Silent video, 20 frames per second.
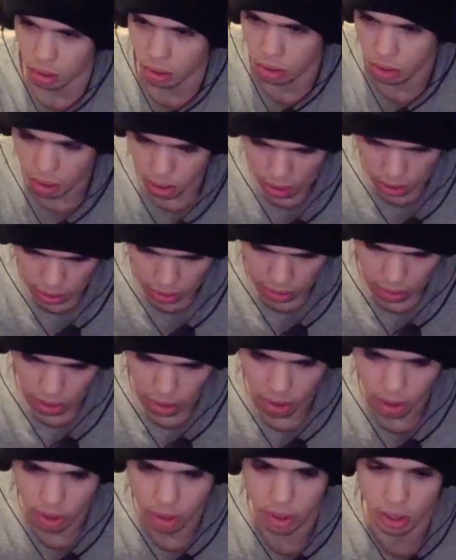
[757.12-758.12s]
All right,
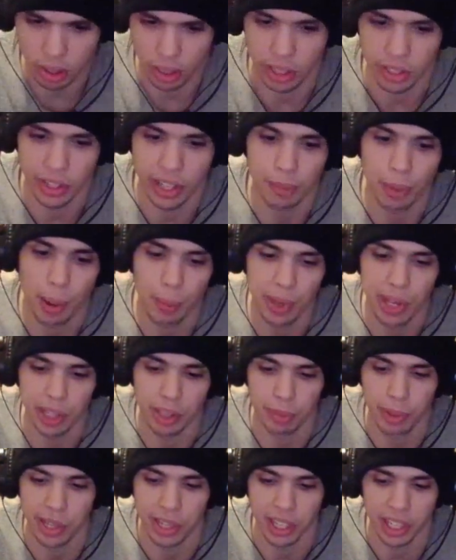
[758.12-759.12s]
and then my
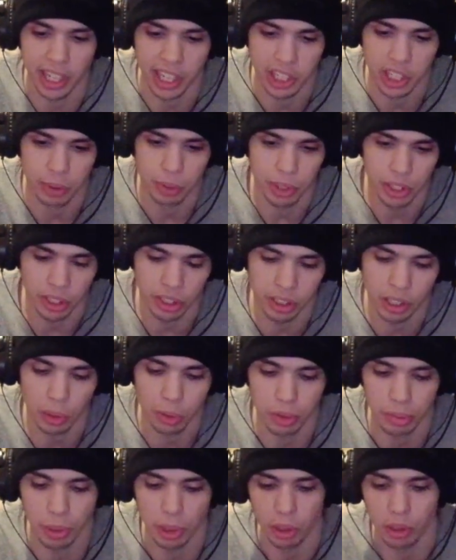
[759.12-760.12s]
PSP collection, which is
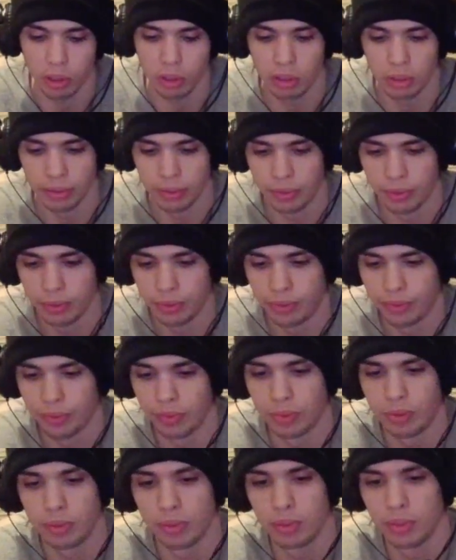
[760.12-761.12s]
so small,
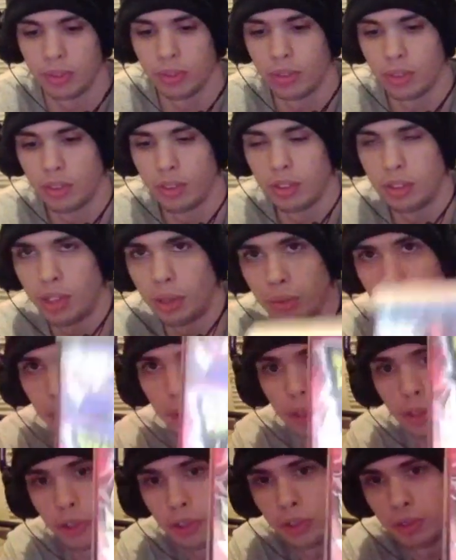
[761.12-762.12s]
so
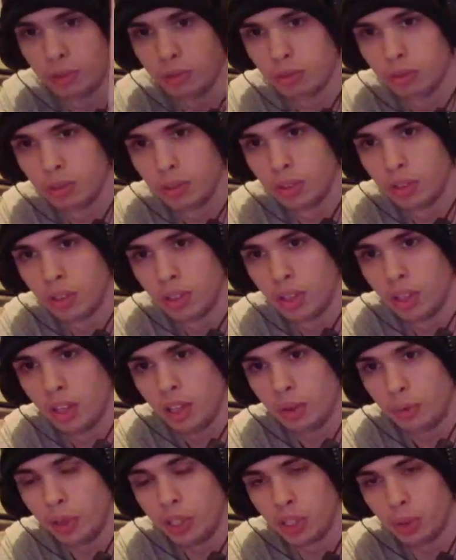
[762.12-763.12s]
small.
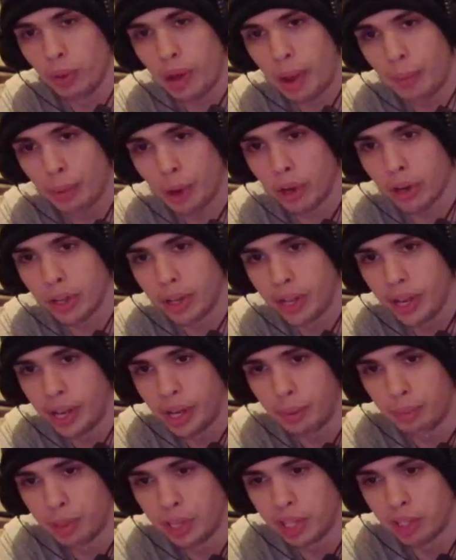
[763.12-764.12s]
Reason why I bought
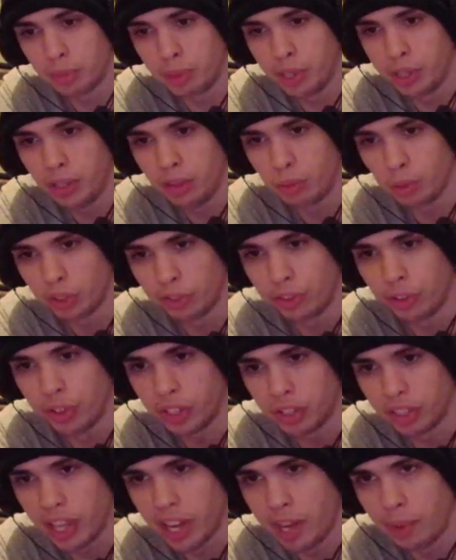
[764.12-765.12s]
a PSP was for
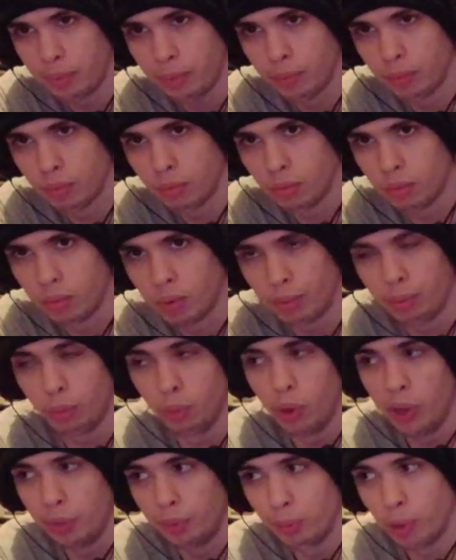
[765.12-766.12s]
this game.
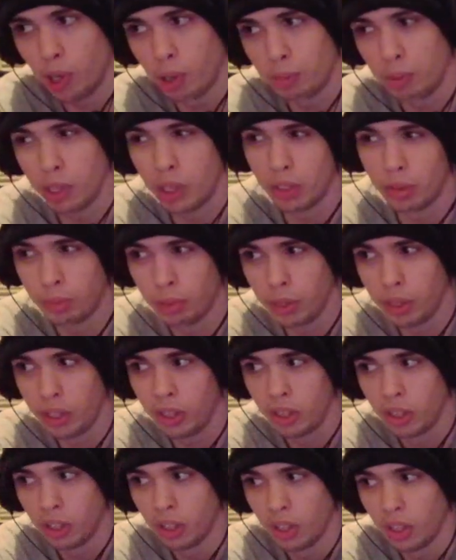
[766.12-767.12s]
Went and bought a
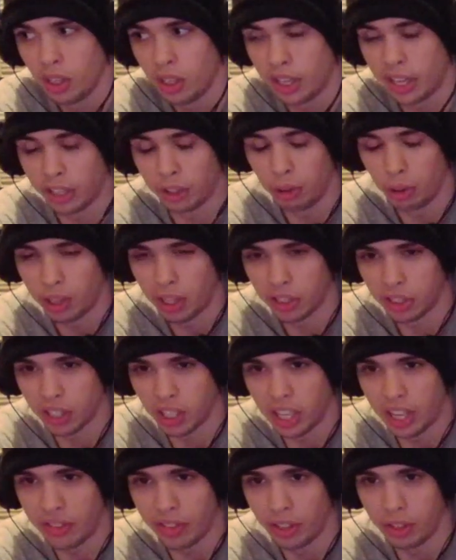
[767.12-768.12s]
PSP like in
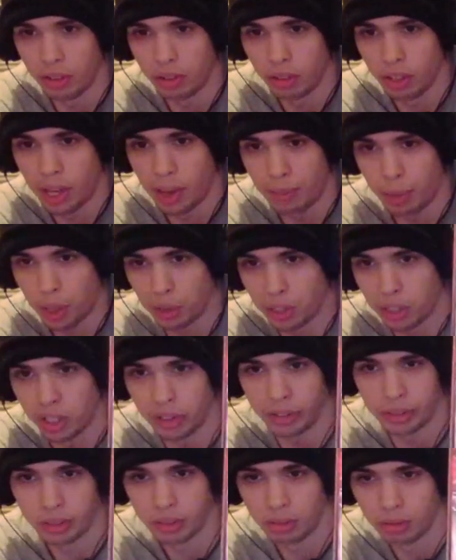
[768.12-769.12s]
2011 and bought
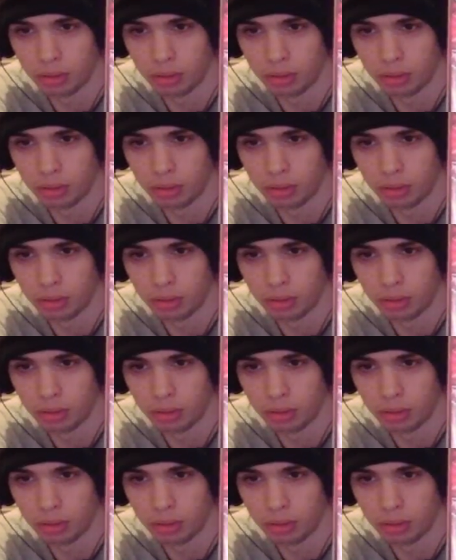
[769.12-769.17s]
this